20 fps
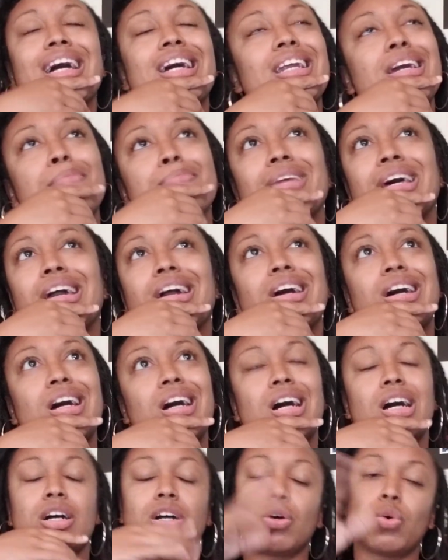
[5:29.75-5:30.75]
And I'm like,
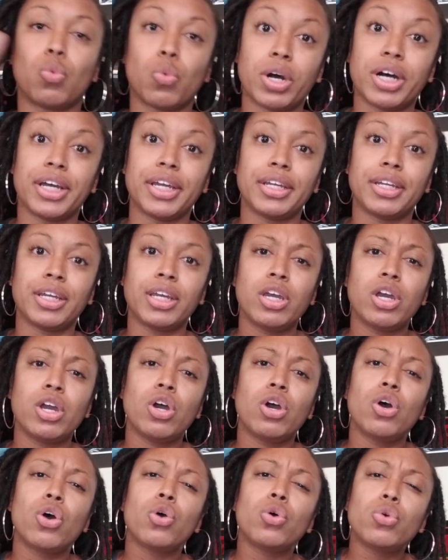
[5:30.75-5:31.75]
one,
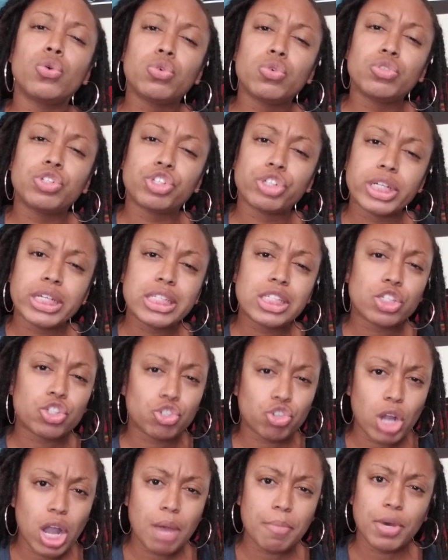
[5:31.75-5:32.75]
who treats
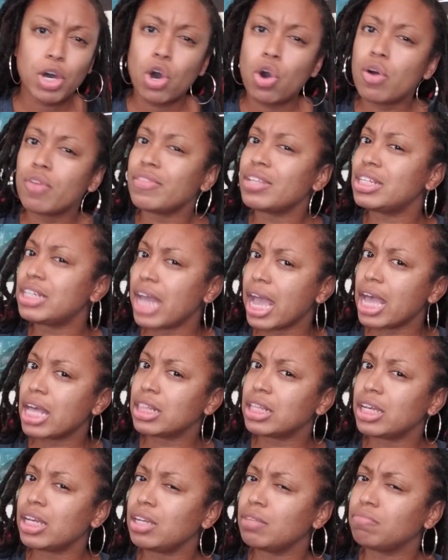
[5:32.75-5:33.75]
trauma on the
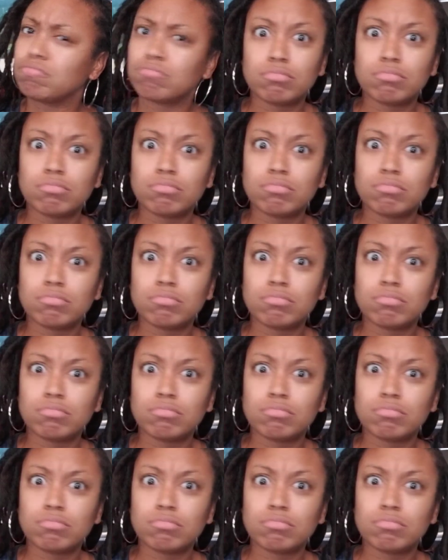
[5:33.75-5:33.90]
daily?